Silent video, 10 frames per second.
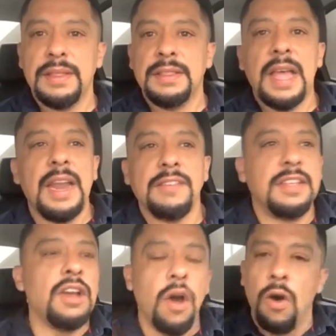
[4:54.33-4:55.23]
That is
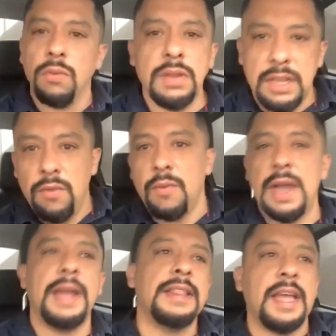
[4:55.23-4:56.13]
the only
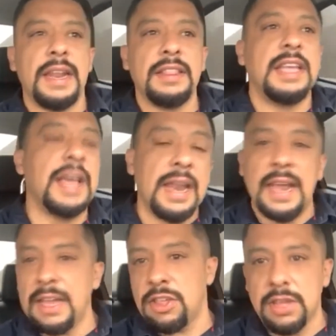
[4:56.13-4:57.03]
way that the
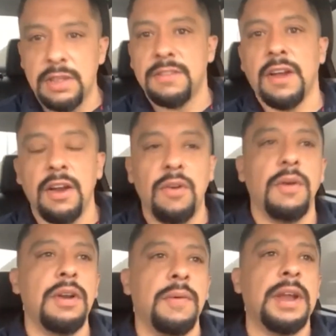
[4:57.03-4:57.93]
elections are
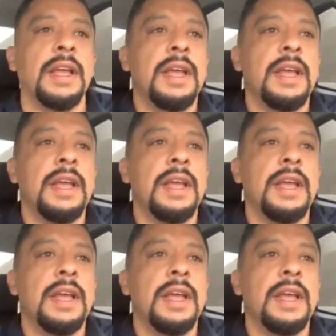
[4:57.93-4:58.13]
going to win.